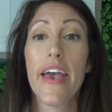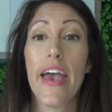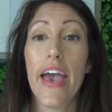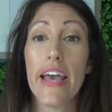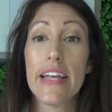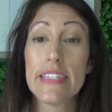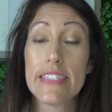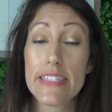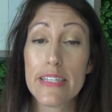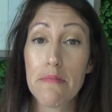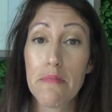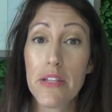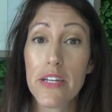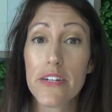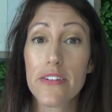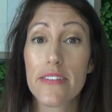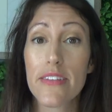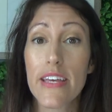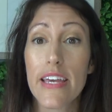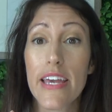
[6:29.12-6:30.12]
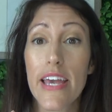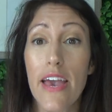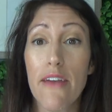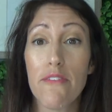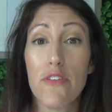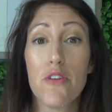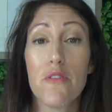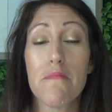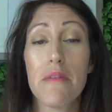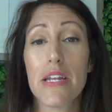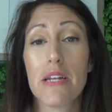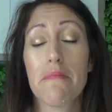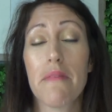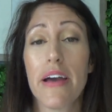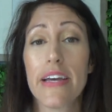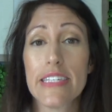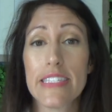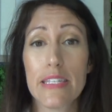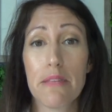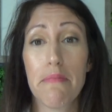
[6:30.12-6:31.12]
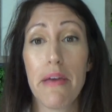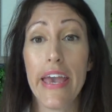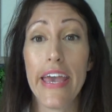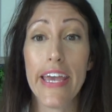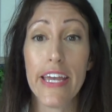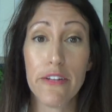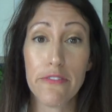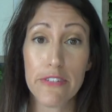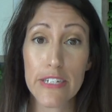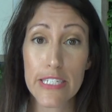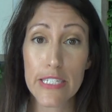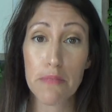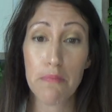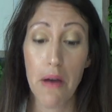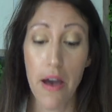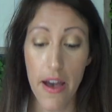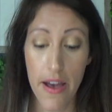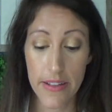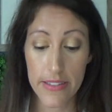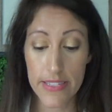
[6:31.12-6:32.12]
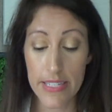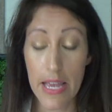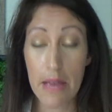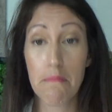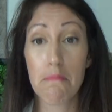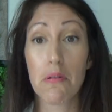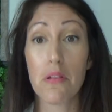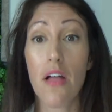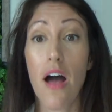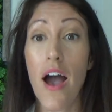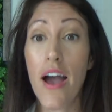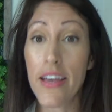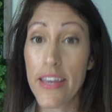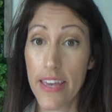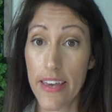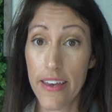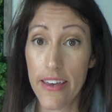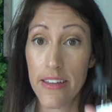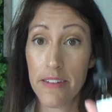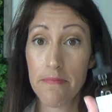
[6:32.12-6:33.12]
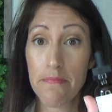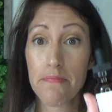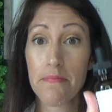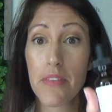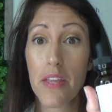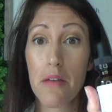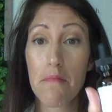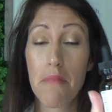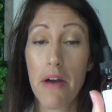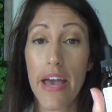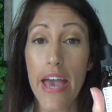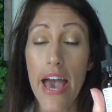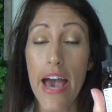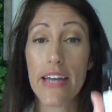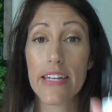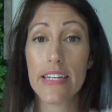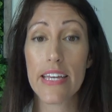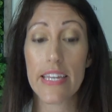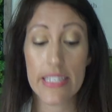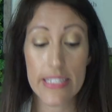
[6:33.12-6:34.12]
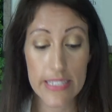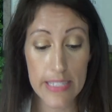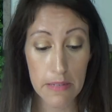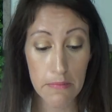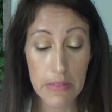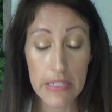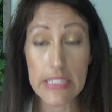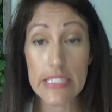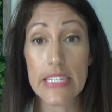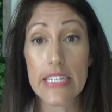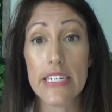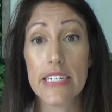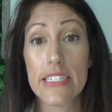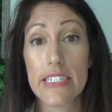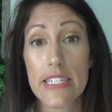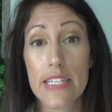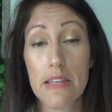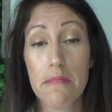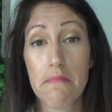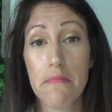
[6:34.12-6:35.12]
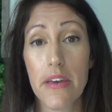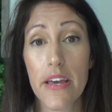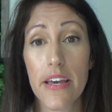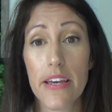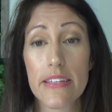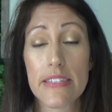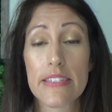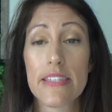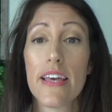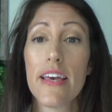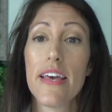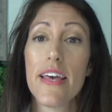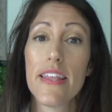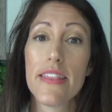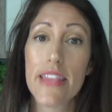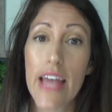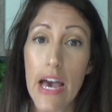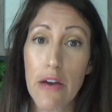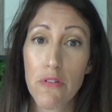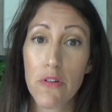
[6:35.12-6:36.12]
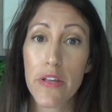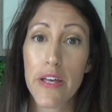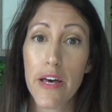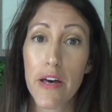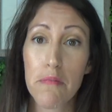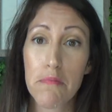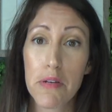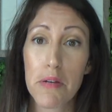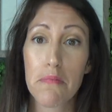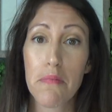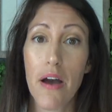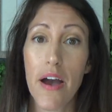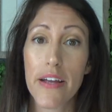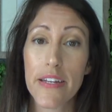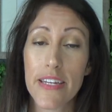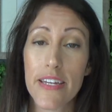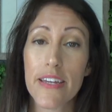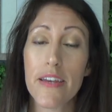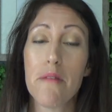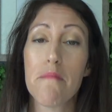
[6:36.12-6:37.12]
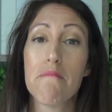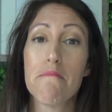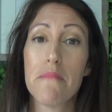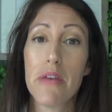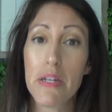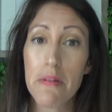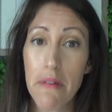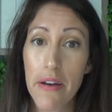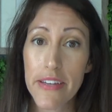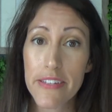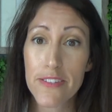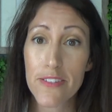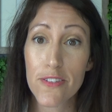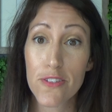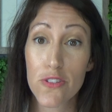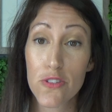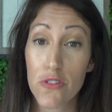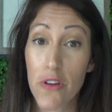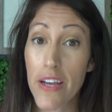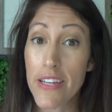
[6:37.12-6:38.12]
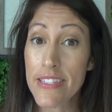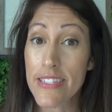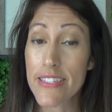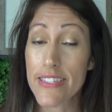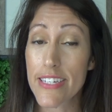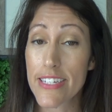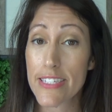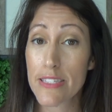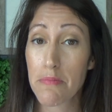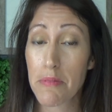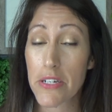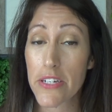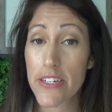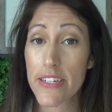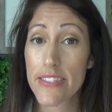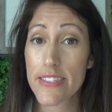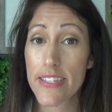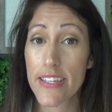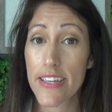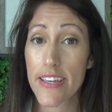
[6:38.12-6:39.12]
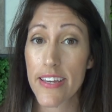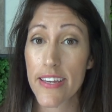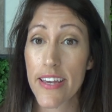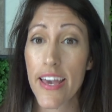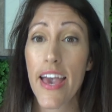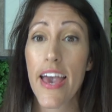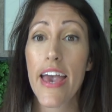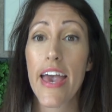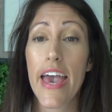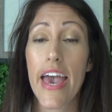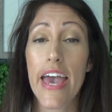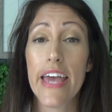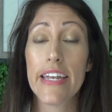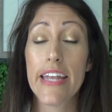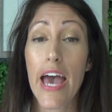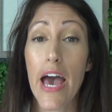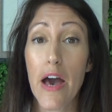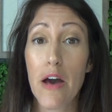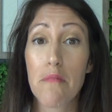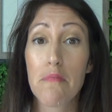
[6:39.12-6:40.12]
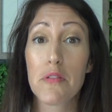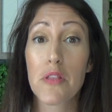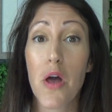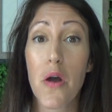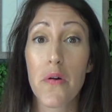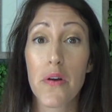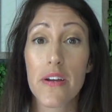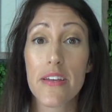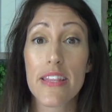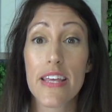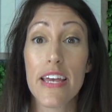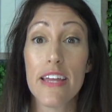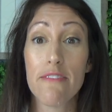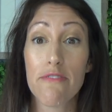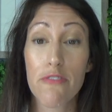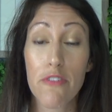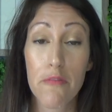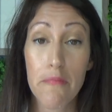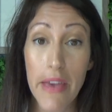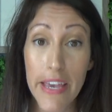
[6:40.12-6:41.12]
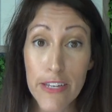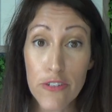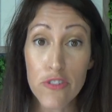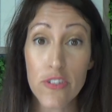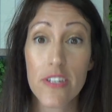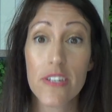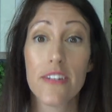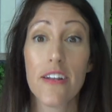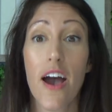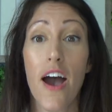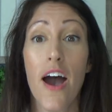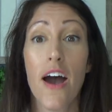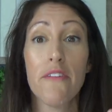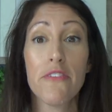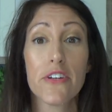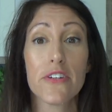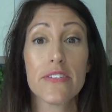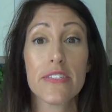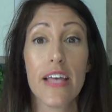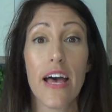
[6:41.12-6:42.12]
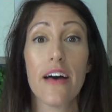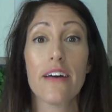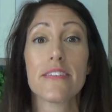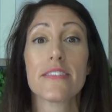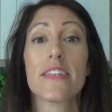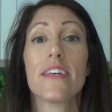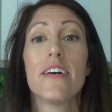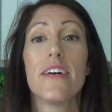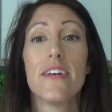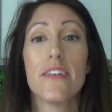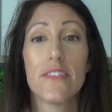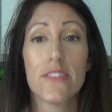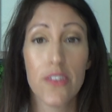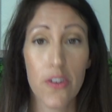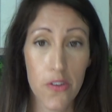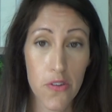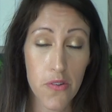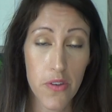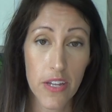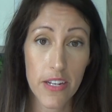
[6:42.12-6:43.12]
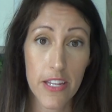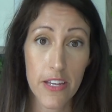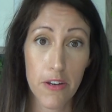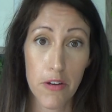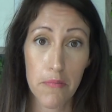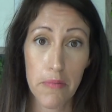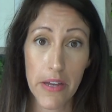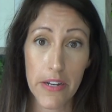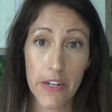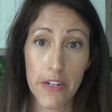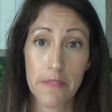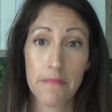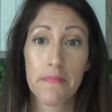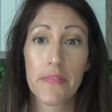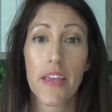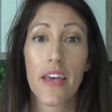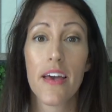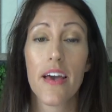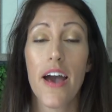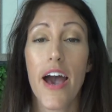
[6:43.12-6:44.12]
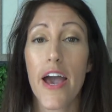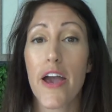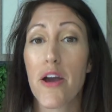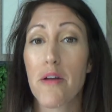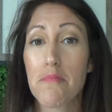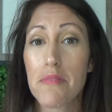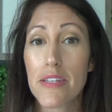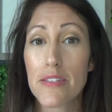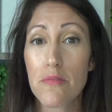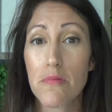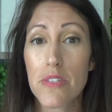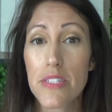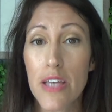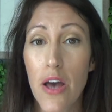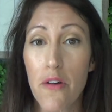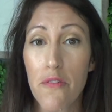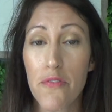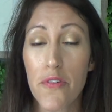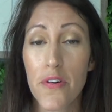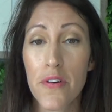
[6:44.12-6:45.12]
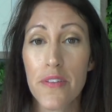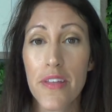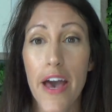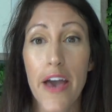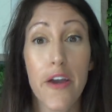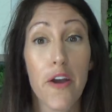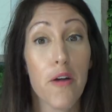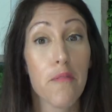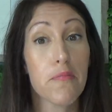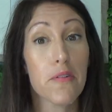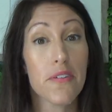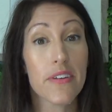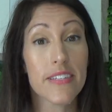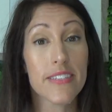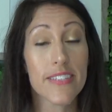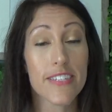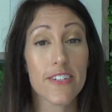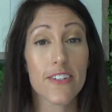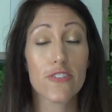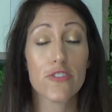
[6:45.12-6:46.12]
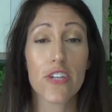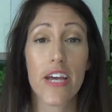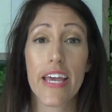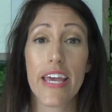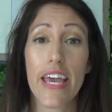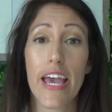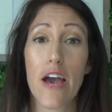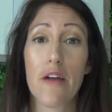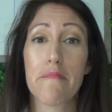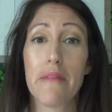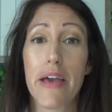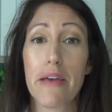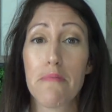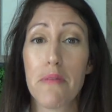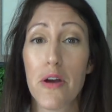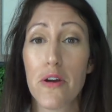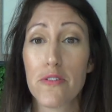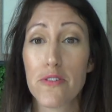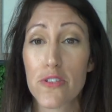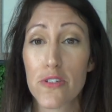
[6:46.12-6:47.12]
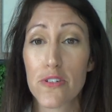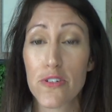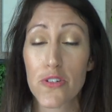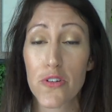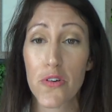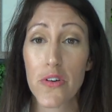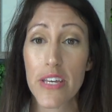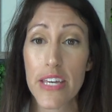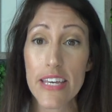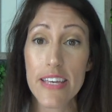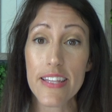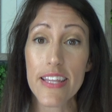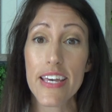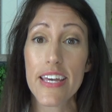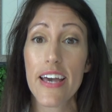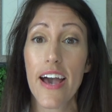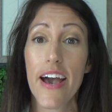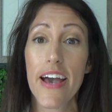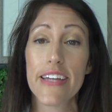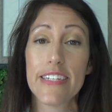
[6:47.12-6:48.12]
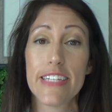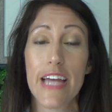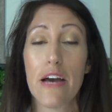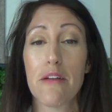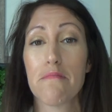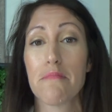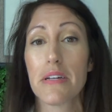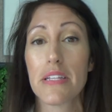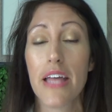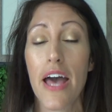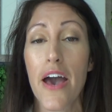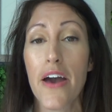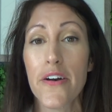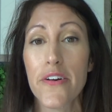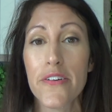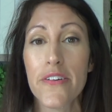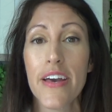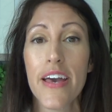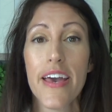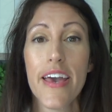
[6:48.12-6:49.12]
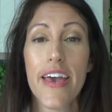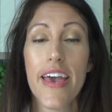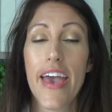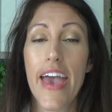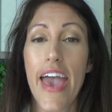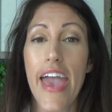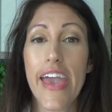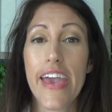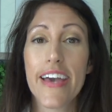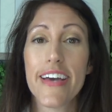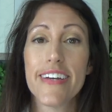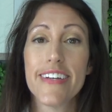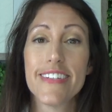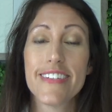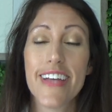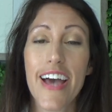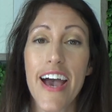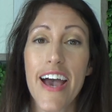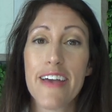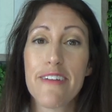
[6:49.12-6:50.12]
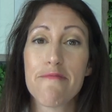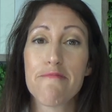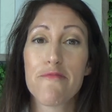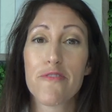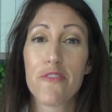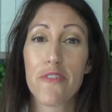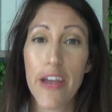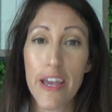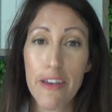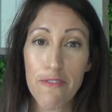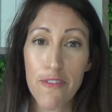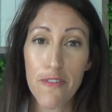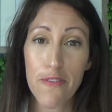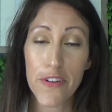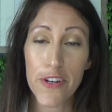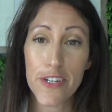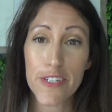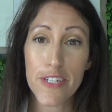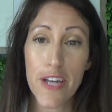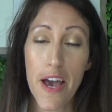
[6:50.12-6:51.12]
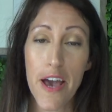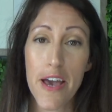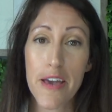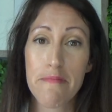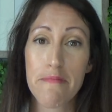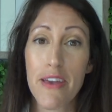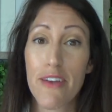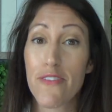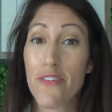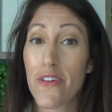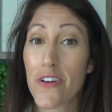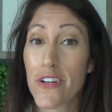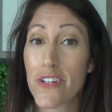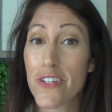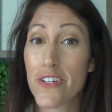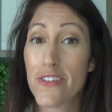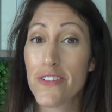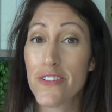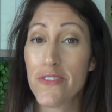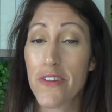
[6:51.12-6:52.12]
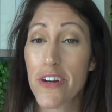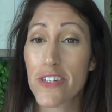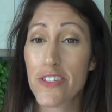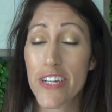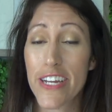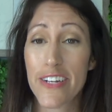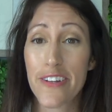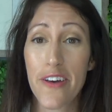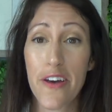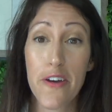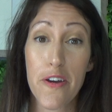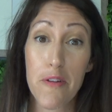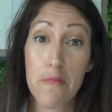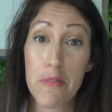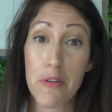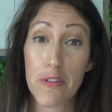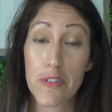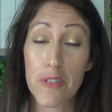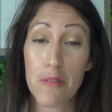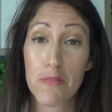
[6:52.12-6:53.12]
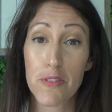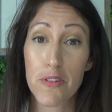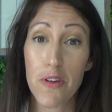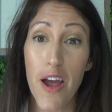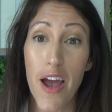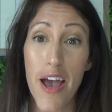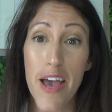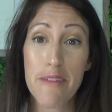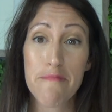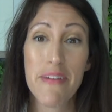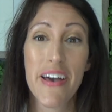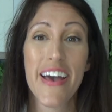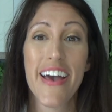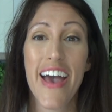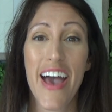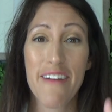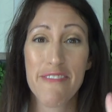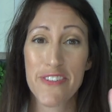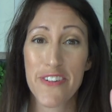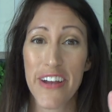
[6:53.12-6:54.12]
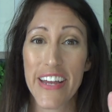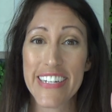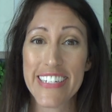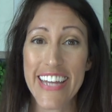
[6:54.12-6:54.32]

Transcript: And similarly, if you minimize the pain response and block it by adding CBD into the mix, that will help your body minimize the stress it's experiencing and help lower the inflammation of your cells so you can heal better. I hope this was helpful. I hope you'll consider checking out my post-surgical healing guide down below. And I am grateful for your time. If you are new to our channel, I hope you'll subscribe. Have a great